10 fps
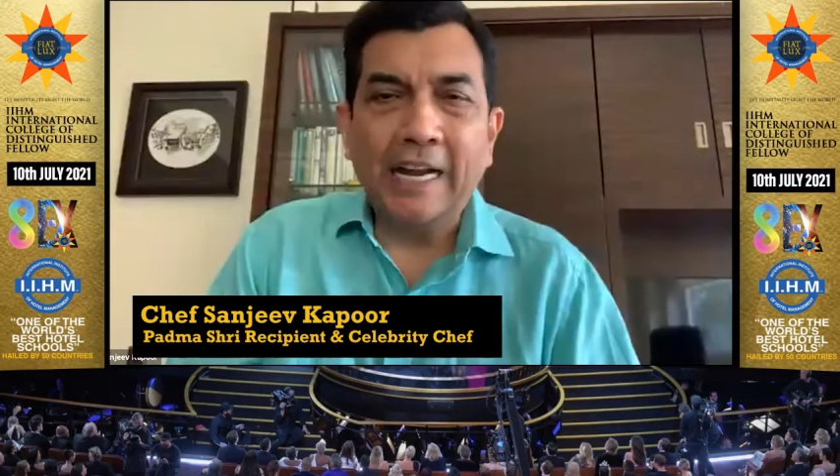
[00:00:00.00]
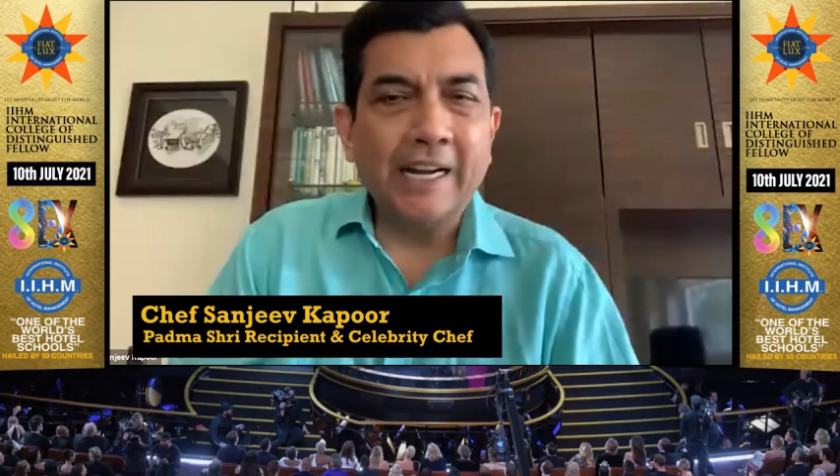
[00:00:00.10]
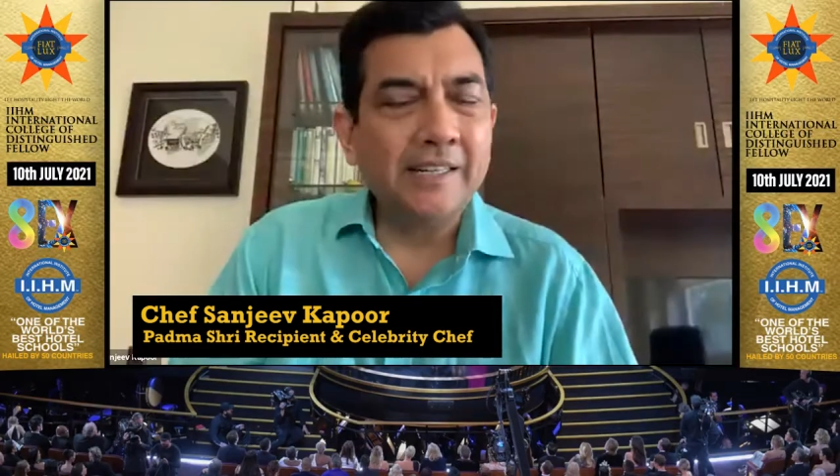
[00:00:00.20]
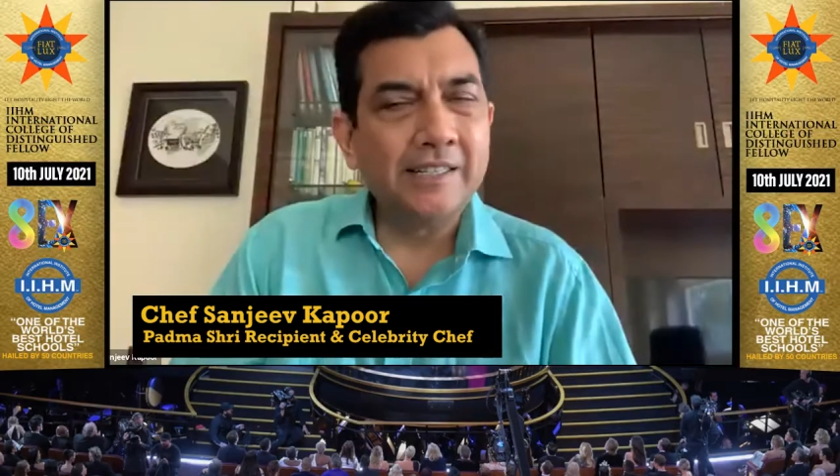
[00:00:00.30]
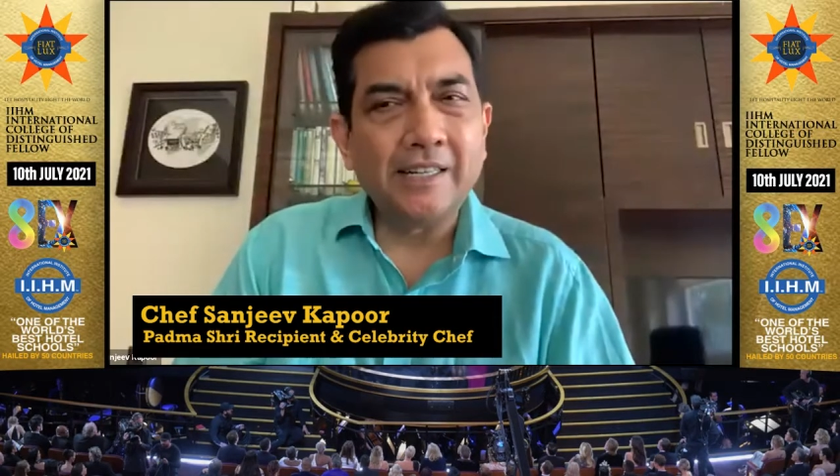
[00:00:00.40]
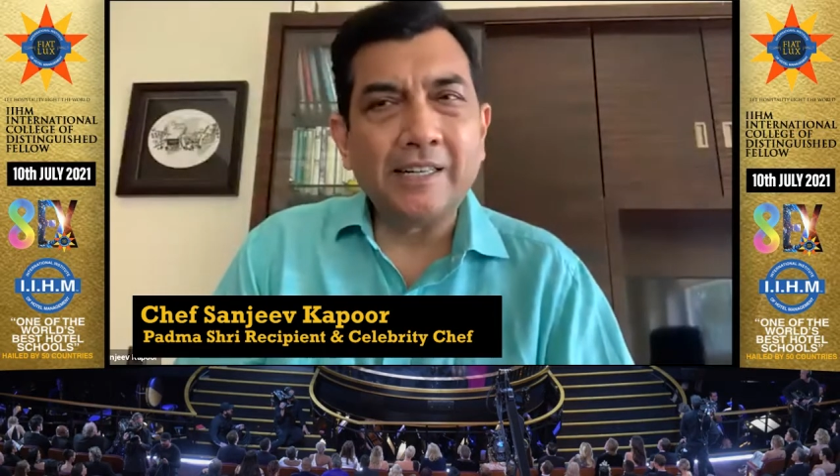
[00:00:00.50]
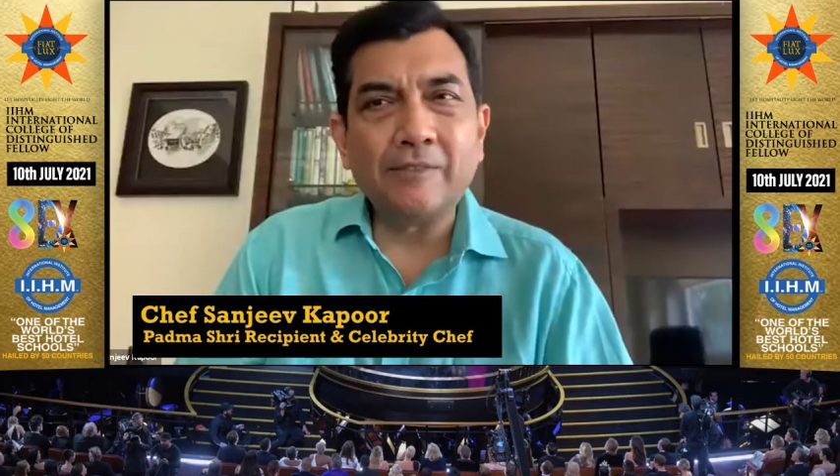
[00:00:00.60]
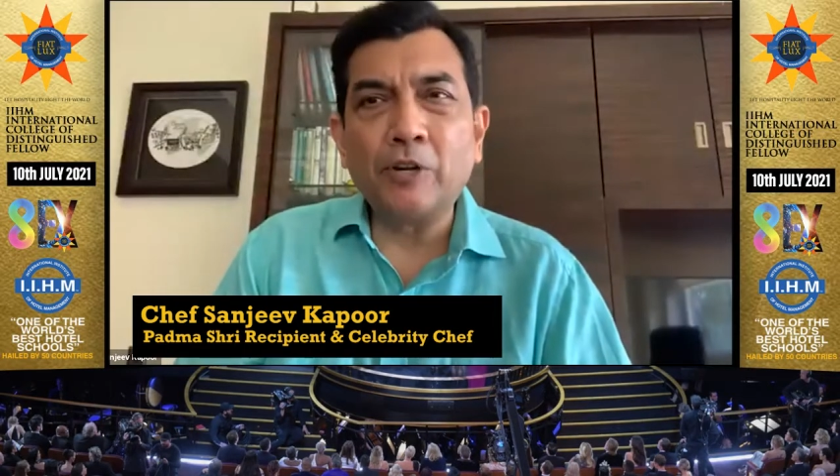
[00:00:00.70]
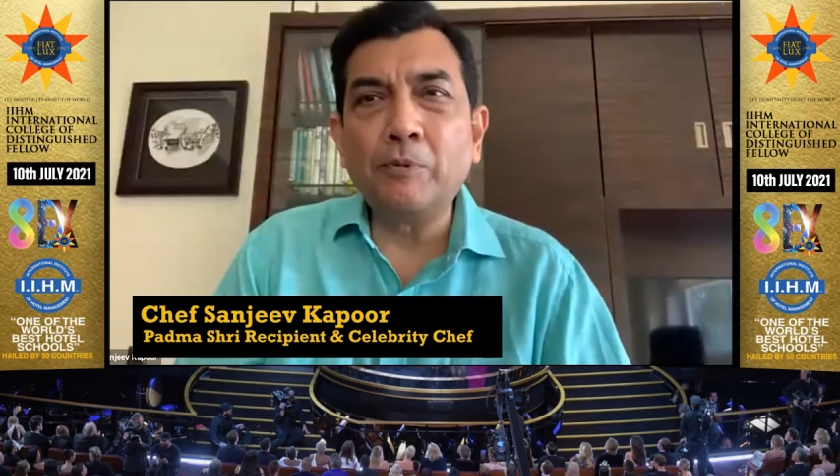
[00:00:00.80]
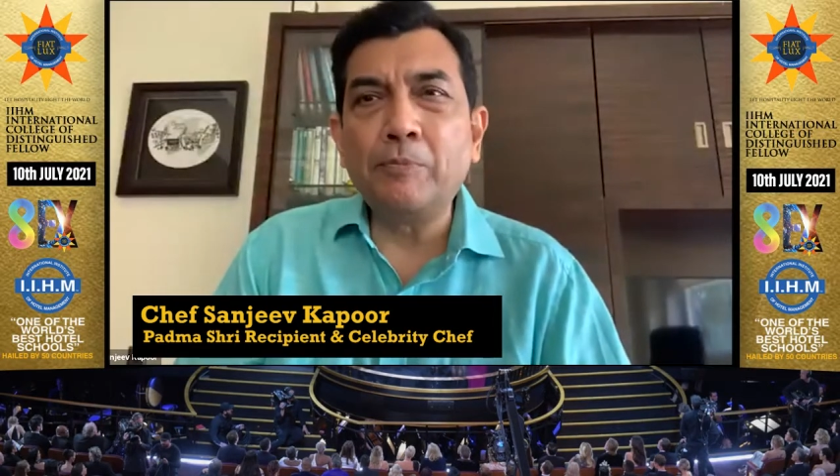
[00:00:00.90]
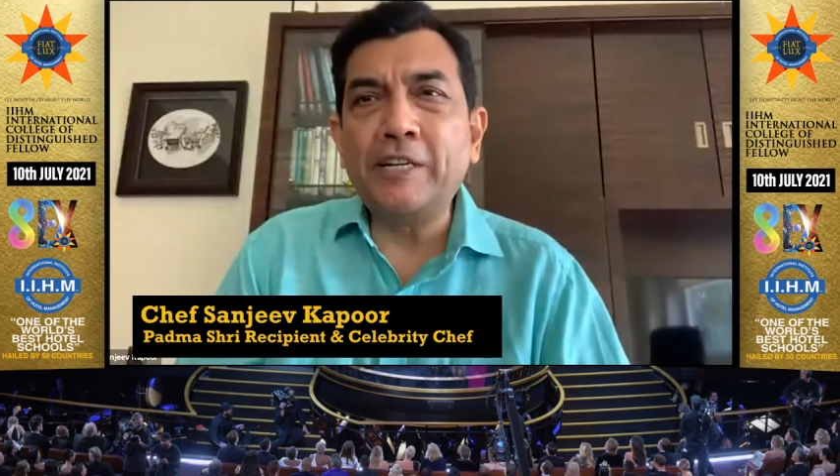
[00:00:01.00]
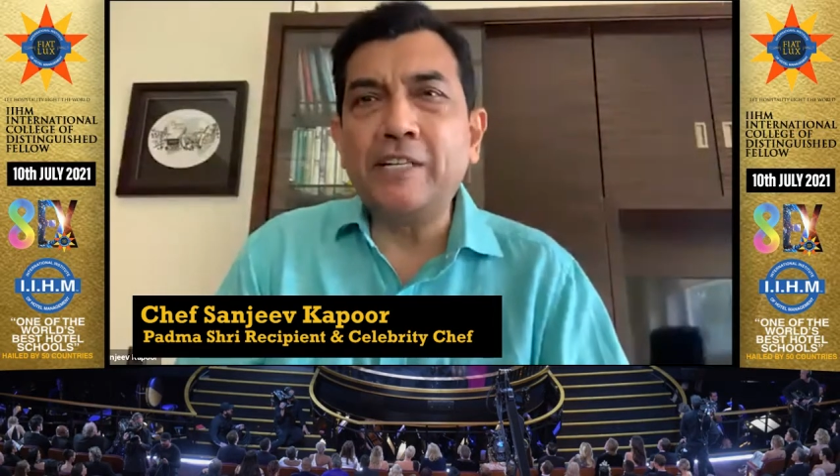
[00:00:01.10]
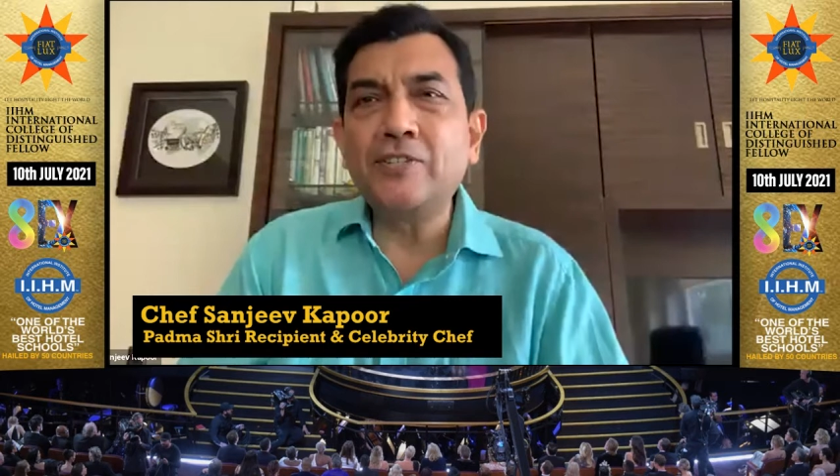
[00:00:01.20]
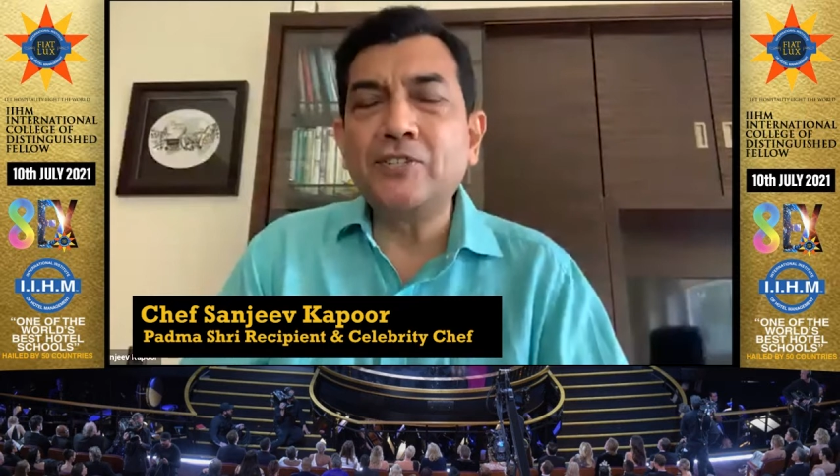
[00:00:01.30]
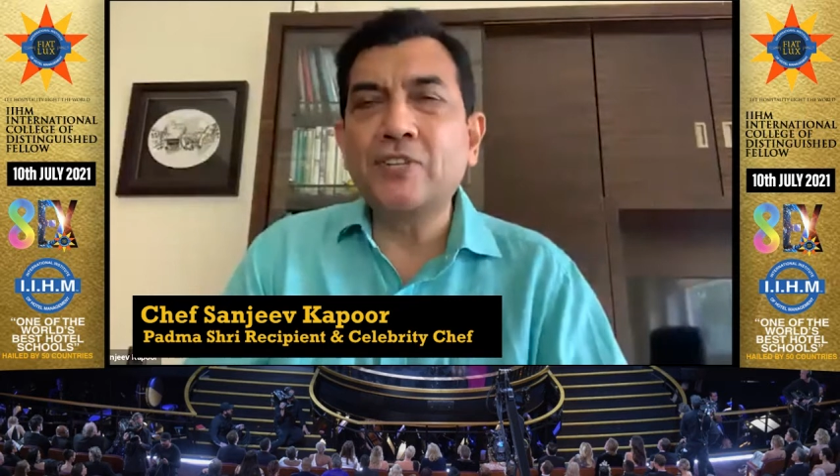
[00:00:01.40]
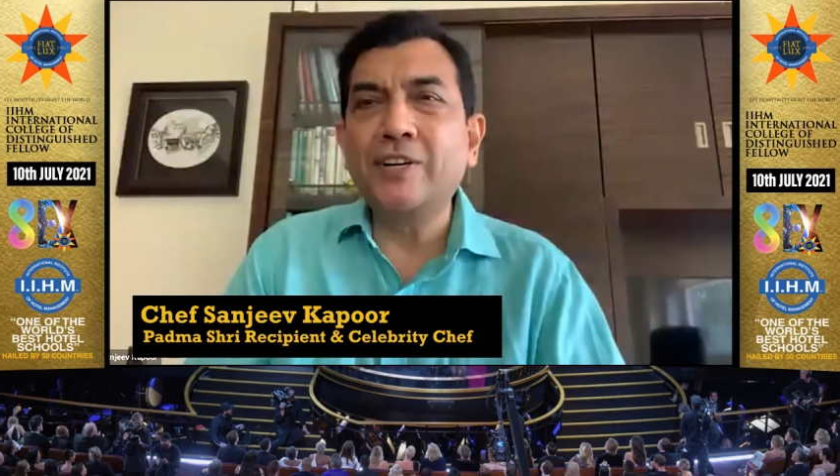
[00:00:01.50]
and what a momentous